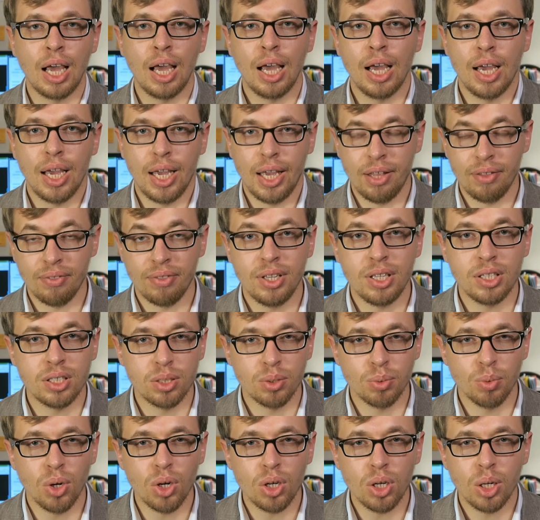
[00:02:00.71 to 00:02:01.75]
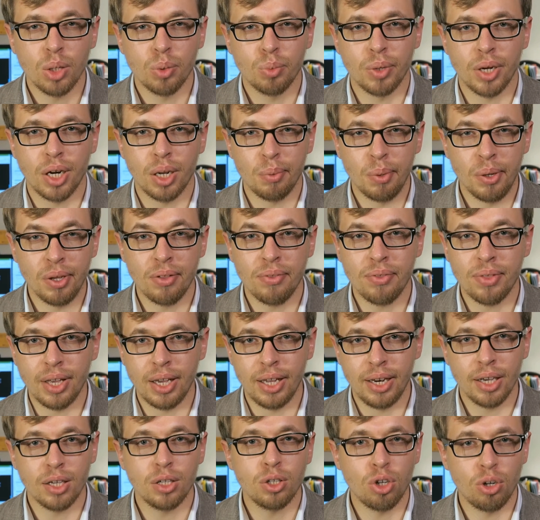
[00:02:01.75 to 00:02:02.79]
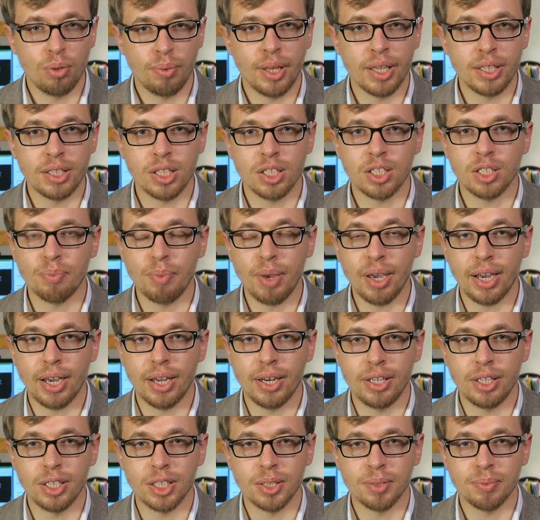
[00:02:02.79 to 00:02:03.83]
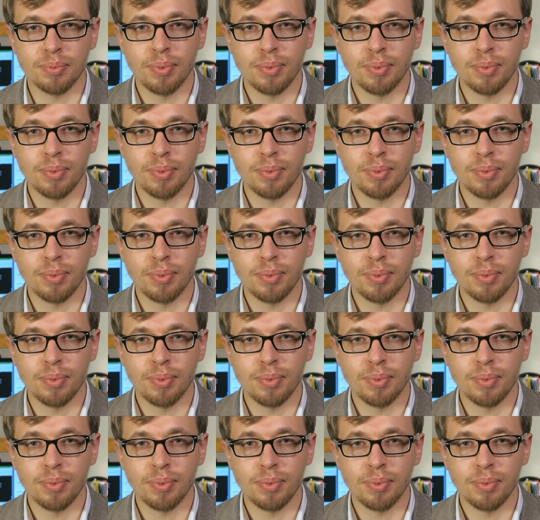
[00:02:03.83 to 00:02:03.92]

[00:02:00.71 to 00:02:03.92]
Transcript: In this work, we reveal the electroluminescence mechanism